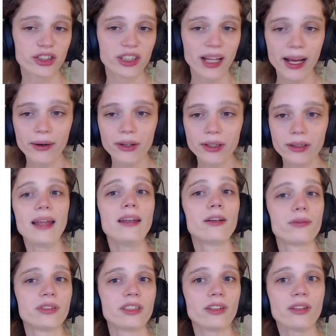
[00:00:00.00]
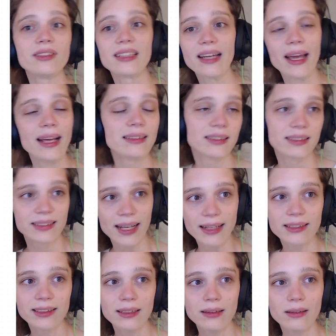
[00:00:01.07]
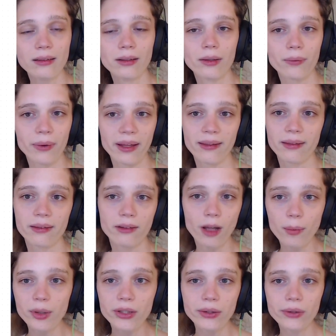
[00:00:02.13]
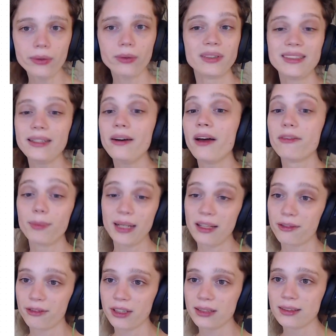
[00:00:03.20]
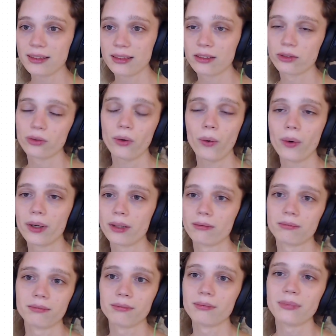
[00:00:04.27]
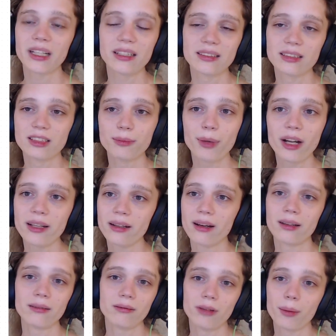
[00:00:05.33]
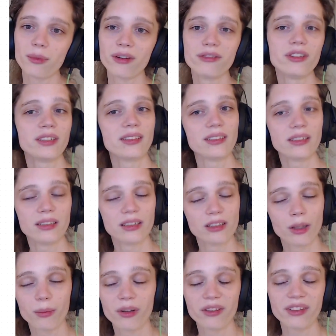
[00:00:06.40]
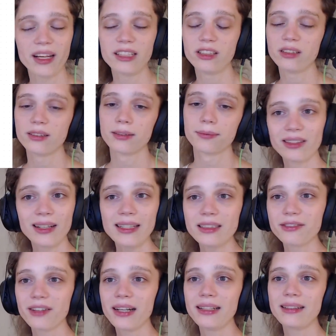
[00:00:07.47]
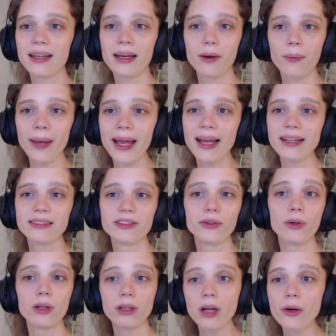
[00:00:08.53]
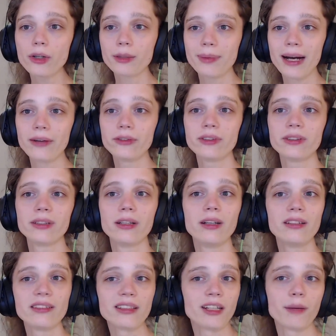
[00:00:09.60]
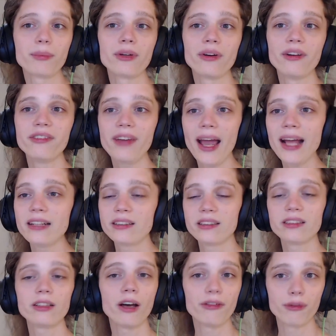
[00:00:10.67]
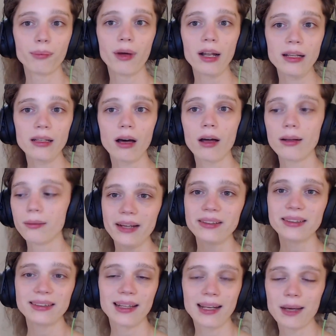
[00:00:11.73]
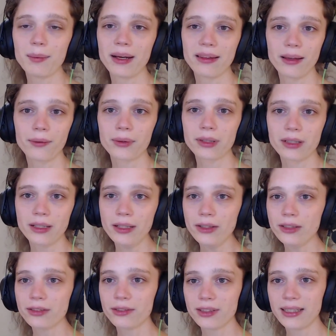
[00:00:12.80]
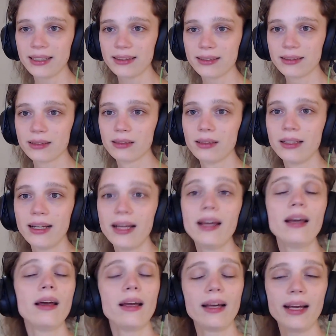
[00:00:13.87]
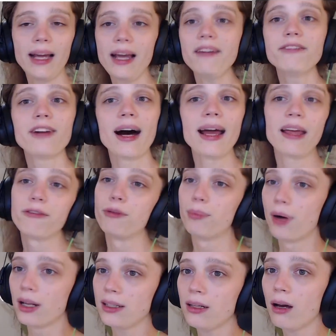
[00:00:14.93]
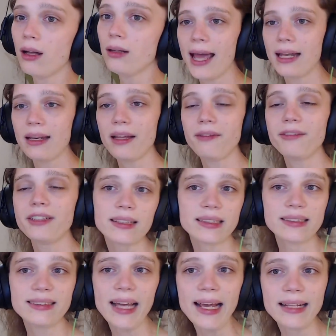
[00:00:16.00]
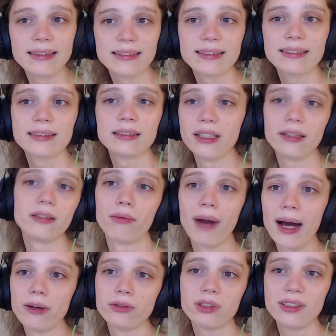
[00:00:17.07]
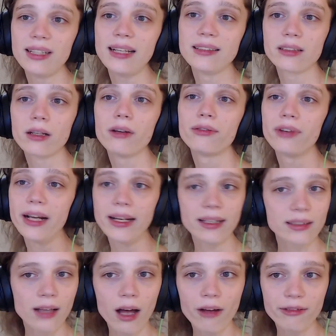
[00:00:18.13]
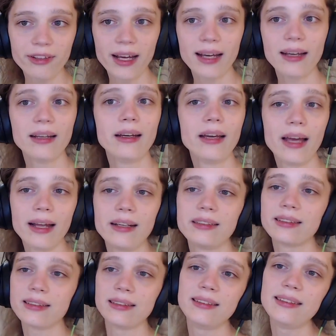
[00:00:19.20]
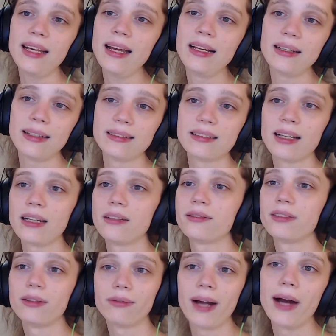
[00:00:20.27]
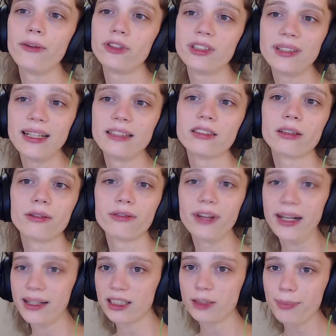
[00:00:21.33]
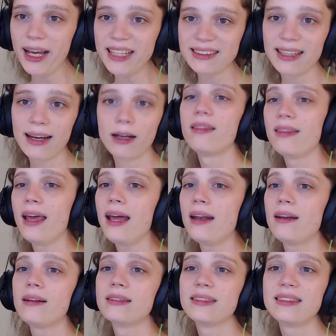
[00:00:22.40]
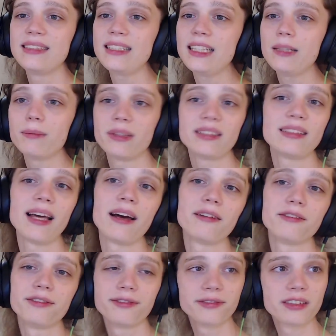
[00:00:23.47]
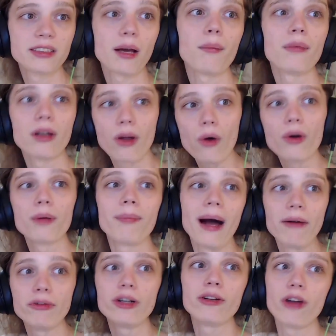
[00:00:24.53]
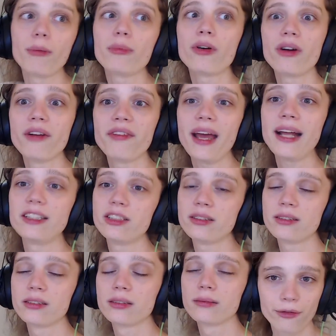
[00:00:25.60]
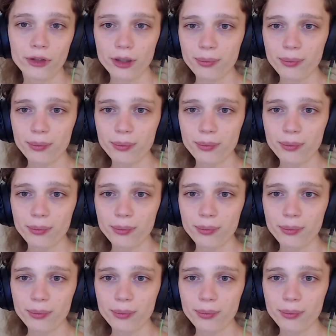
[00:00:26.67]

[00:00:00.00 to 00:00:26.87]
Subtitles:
error, then the resulting intersection with W will still have many vertices, or because it's a polygon, number of vertices is number of edges. let's find a way to lower bound the number of edges of a polygon. Here is the lemma that we're going to use for this. If I have a polygon, and if it contains the round disk of radius alpha, and is contained inside of the round disk of radius beta, then T must have some lower bounded number of edges. For the